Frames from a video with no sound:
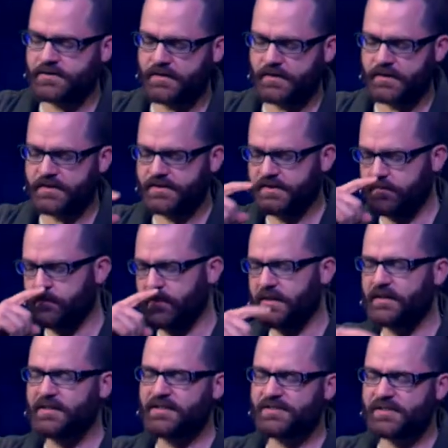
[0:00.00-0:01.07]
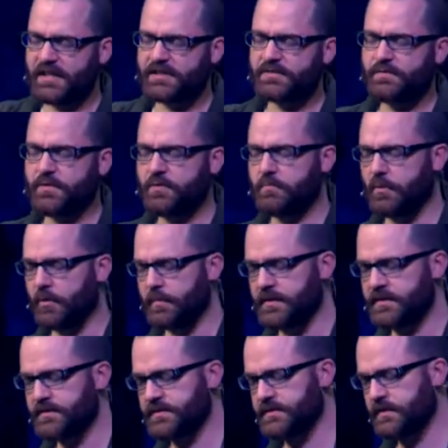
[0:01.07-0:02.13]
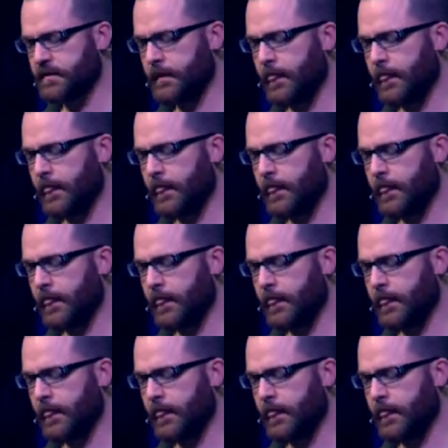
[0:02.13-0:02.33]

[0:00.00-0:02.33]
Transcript: to listen, but in these next few moments,